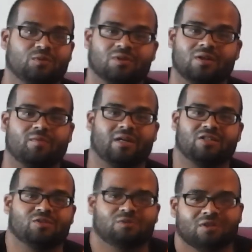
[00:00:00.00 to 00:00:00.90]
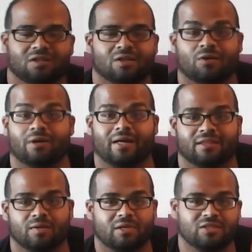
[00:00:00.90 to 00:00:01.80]
gonna come at you, or at
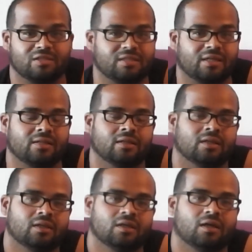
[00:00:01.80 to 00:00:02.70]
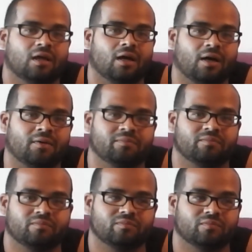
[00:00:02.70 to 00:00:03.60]
them I should say.
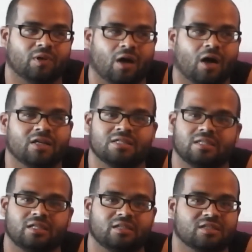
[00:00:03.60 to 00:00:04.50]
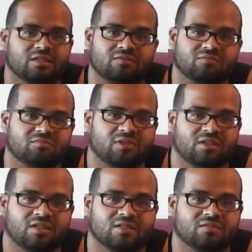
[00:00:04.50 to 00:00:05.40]
Honestly, it doesn't,
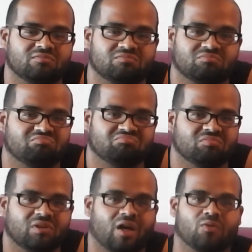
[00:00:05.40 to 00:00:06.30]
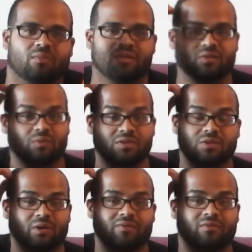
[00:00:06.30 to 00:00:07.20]
I don't mind it
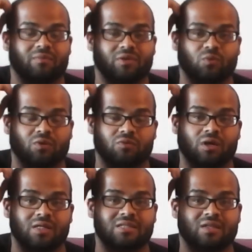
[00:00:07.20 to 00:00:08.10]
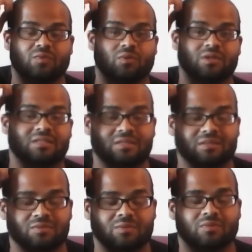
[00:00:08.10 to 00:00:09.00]
whatsoever. I mean, what Ross said
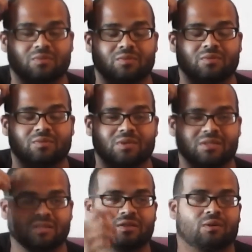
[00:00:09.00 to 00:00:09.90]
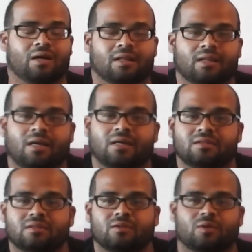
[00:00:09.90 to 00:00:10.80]
was a little out of
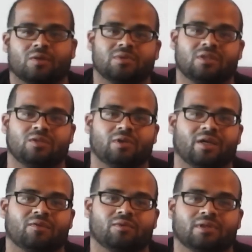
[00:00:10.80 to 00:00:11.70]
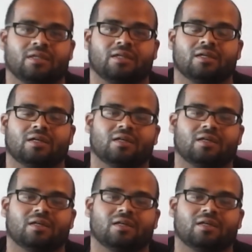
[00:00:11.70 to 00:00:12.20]
line, you know what I'm saying? You can't really